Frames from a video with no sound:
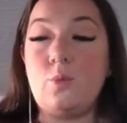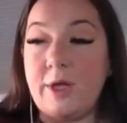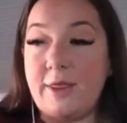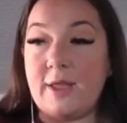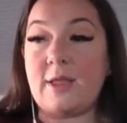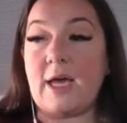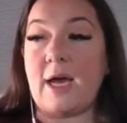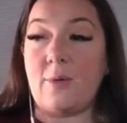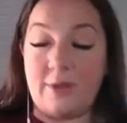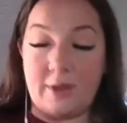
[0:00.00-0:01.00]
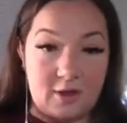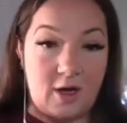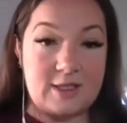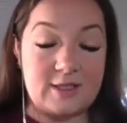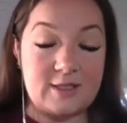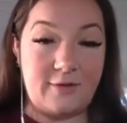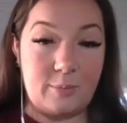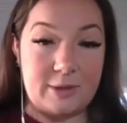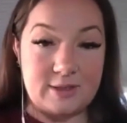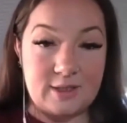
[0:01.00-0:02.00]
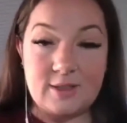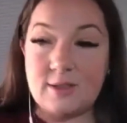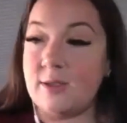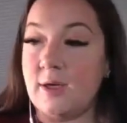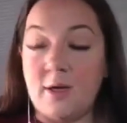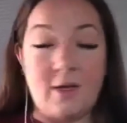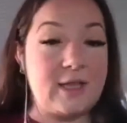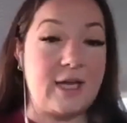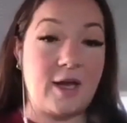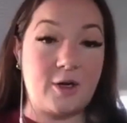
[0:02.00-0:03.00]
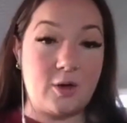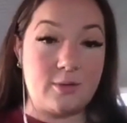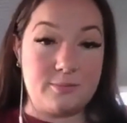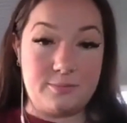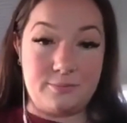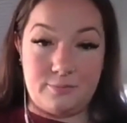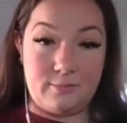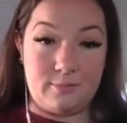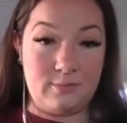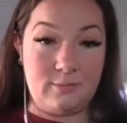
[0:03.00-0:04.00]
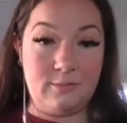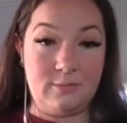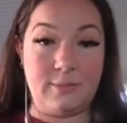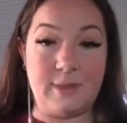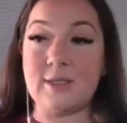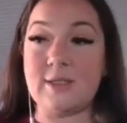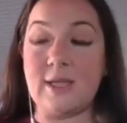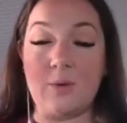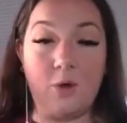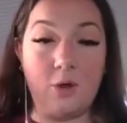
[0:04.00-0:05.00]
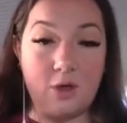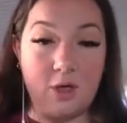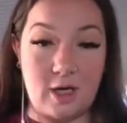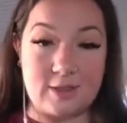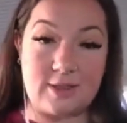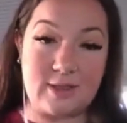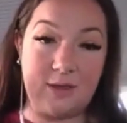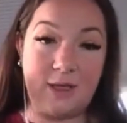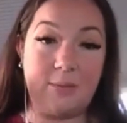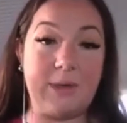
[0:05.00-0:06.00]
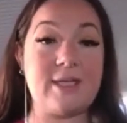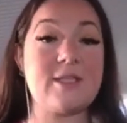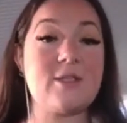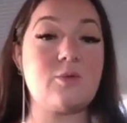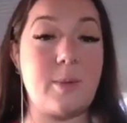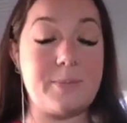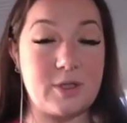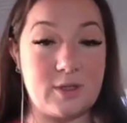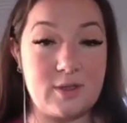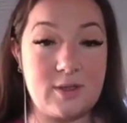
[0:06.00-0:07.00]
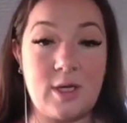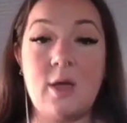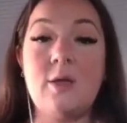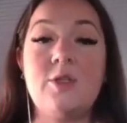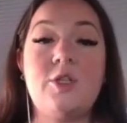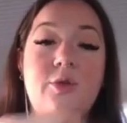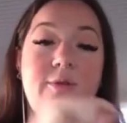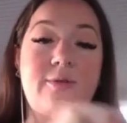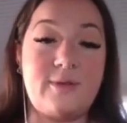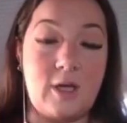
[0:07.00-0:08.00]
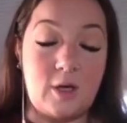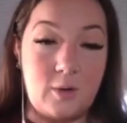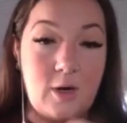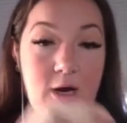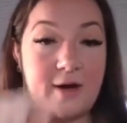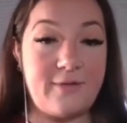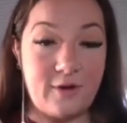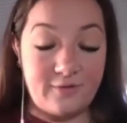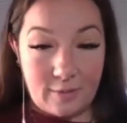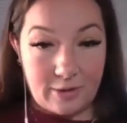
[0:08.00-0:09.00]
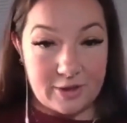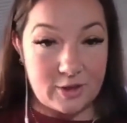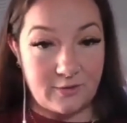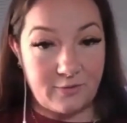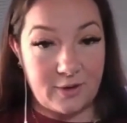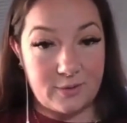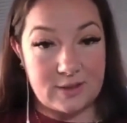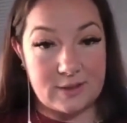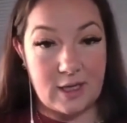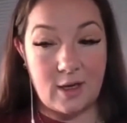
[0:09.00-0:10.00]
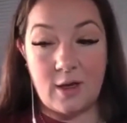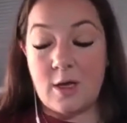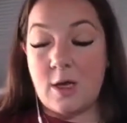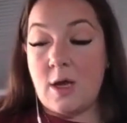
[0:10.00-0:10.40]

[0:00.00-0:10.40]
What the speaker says: within the context of your business, they got to go, because they will constantly be disruptors to the flow of your vibrational frequency.